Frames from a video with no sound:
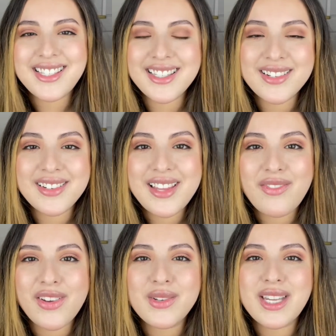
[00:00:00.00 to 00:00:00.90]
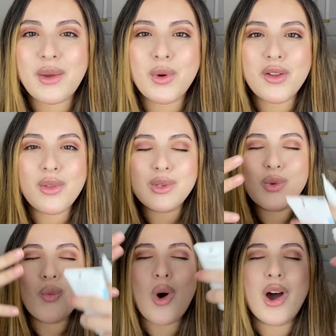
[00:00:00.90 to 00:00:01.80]
Literally felt like one of those
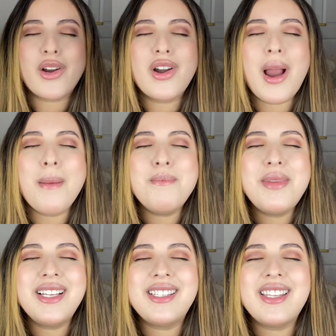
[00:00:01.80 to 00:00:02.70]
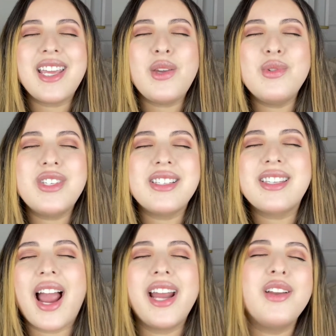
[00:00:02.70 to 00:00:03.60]
water mists that you
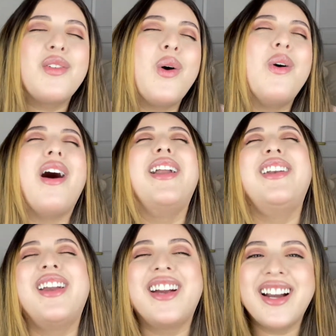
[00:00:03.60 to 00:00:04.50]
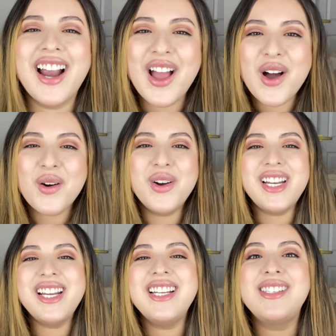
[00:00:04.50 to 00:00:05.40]
just kind of go under when
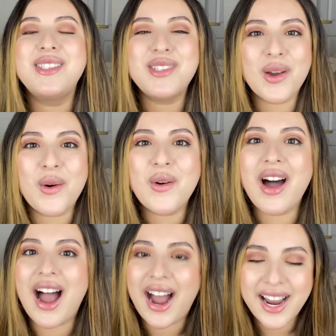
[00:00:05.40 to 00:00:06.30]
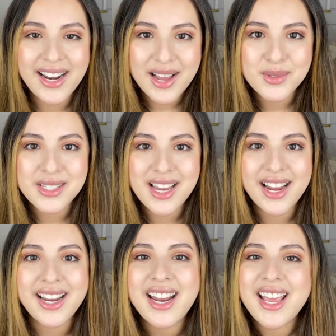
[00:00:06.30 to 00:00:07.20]
it is so hot
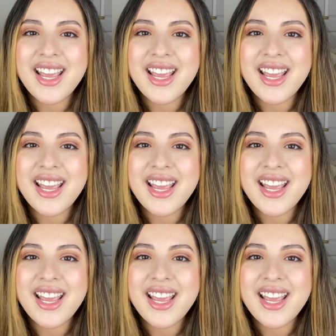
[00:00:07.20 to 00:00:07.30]
outside.